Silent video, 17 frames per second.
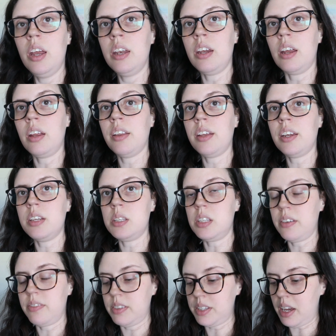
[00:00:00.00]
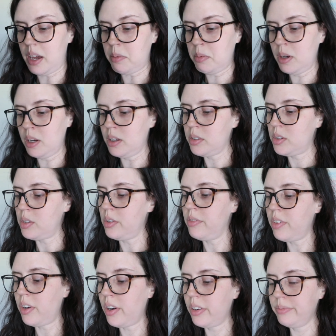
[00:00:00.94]
Not a lot of stuff is happening so
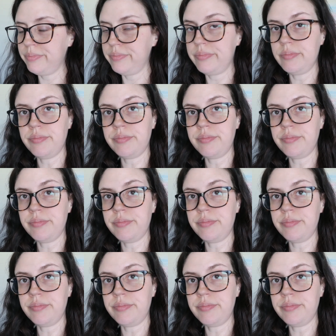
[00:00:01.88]
far,